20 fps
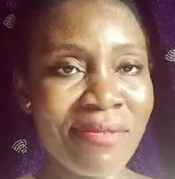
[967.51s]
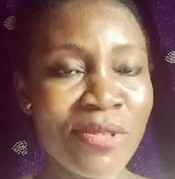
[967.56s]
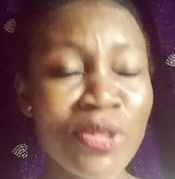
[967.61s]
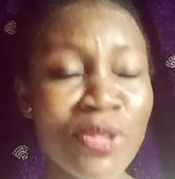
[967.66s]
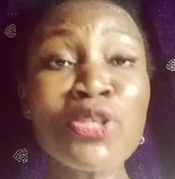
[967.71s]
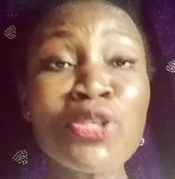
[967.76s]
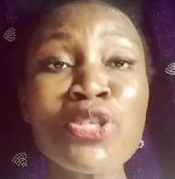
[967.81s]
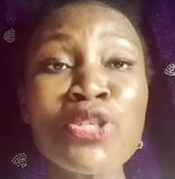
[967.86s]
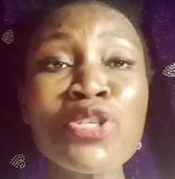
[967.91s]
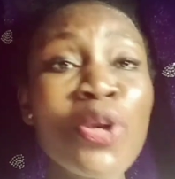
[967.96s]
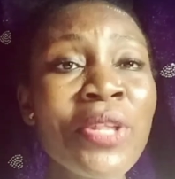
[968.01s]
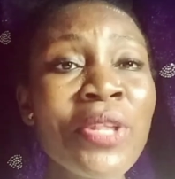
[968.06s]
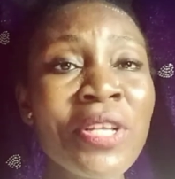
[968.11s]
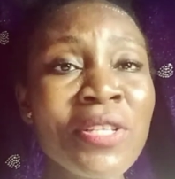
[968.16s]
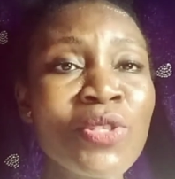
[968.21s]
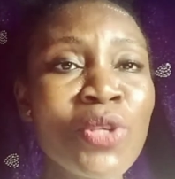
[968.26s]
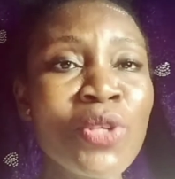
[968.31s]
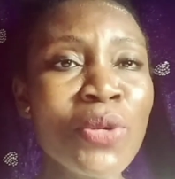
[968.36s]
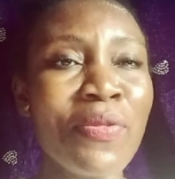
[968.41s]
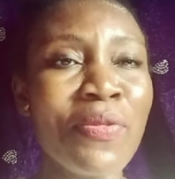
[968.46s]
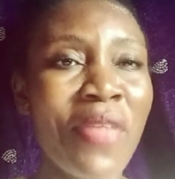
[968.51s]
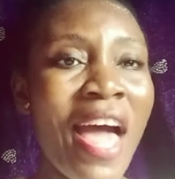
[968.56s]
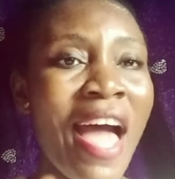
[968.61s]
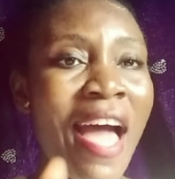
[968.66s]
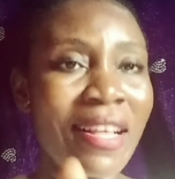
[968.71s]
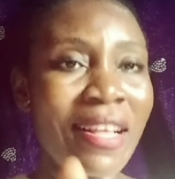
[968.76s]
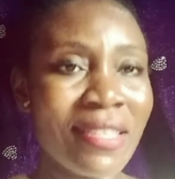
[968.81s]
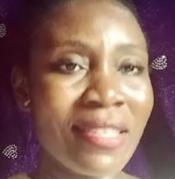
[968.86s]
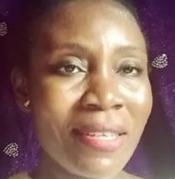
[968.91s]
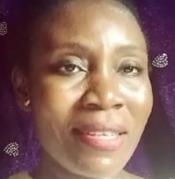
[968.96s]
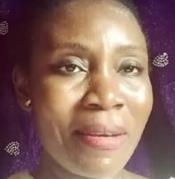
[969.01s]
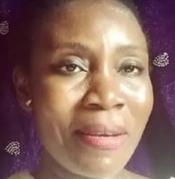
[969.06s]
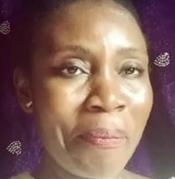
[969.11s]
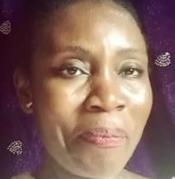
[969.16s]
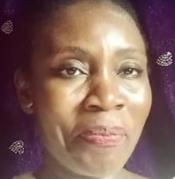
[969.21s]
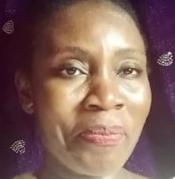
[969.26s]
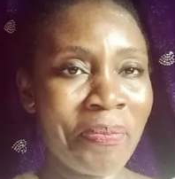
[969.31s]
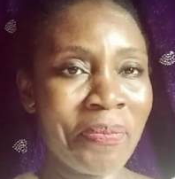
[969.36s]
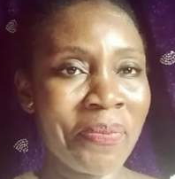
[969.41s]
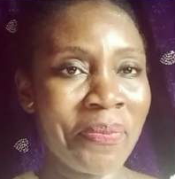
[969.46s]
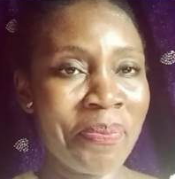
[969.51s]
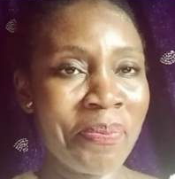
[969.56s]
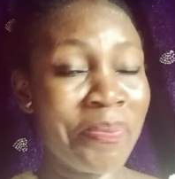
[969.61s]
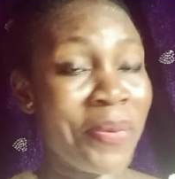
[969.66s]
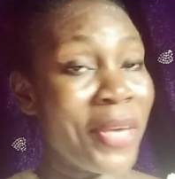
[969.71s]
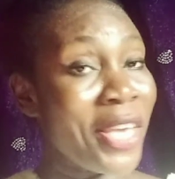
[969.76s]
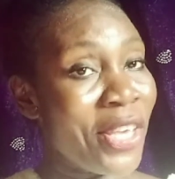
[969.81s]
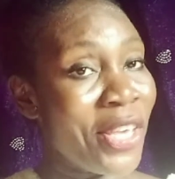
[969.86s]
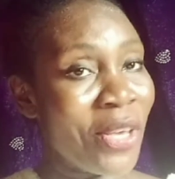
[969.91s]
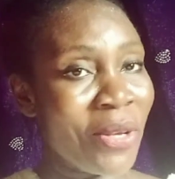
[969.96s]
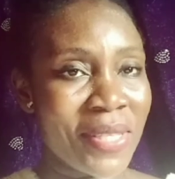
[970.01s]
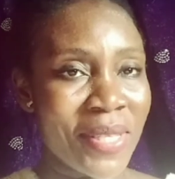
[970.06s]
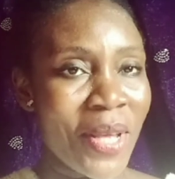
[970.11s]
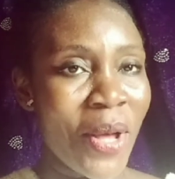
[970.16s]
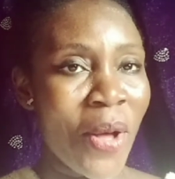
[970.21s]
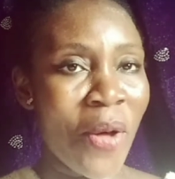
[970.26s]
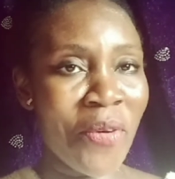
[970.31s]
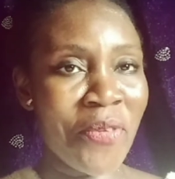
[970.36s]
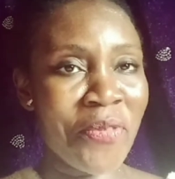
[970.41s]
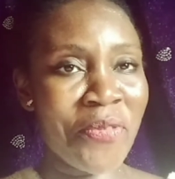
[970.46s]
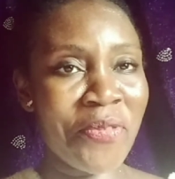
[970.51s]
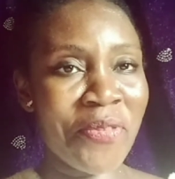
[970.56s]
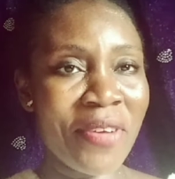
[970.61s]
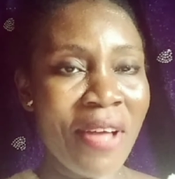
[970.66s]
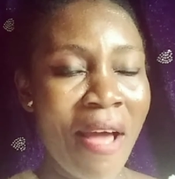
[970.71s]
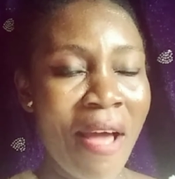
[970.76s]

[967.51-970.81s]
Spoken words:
You shouldn't do that. Be yourself.